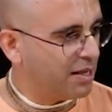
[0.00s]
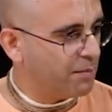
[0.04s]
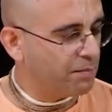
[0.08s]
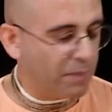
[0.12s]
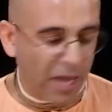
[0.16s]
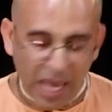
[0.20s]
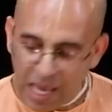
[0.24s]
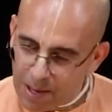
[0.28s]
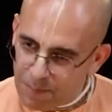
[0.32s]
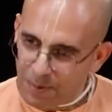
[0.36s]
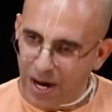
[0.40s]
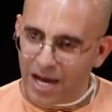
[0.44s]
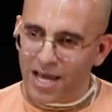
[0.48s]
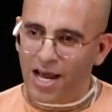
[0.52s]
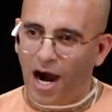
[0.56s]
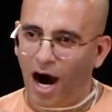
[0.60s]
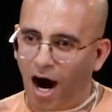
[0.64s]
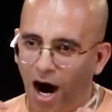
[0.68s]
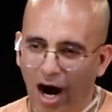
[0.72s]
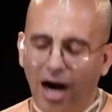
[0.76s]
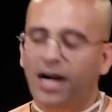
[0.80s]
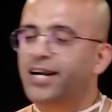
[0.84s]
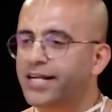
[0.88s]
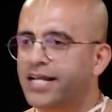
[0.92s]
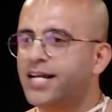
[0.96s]
pay my
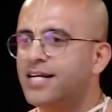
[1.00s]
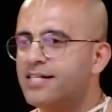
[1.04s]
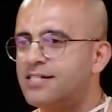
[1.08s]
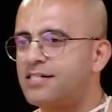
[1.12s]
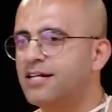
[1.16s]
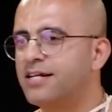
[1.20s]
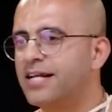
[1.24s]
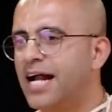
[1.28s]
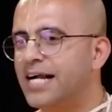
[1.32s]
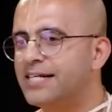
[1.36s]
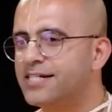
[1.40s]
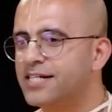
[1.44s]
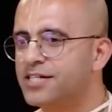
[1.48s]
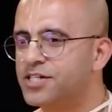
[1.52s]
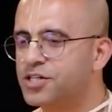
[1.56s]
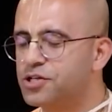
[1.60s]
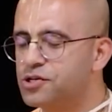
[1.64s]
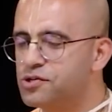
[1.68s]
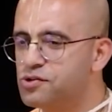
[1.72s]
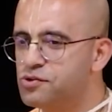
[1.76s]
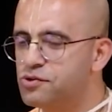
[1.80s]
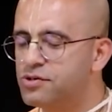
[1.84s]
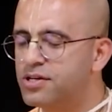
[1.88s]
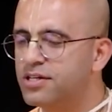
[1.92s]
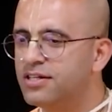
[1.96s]
heartiest
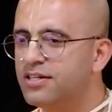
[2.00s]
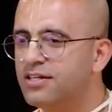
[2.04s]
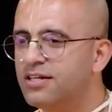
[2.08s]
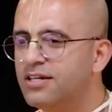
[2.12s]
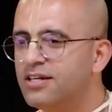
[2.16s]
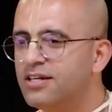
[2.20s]
gratitude,